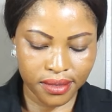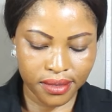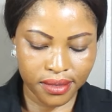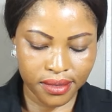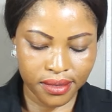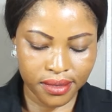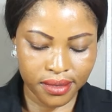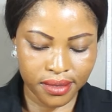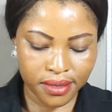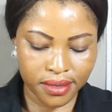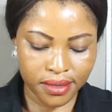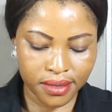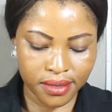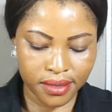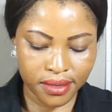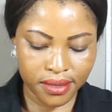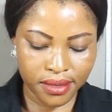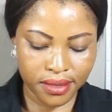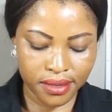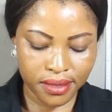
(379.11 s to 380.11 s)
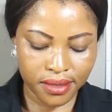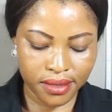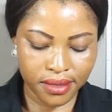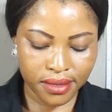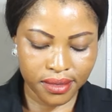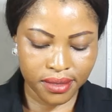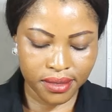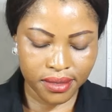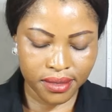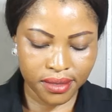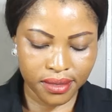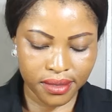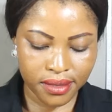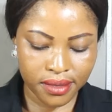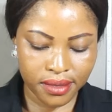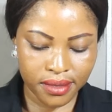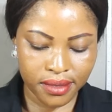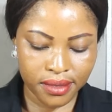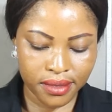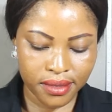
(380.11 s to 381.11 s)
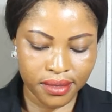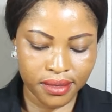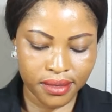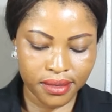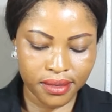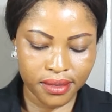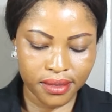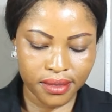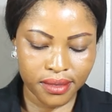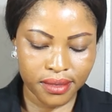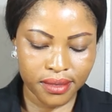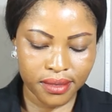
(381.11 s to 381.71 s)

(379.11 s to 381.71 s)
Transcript: Nobody speaks.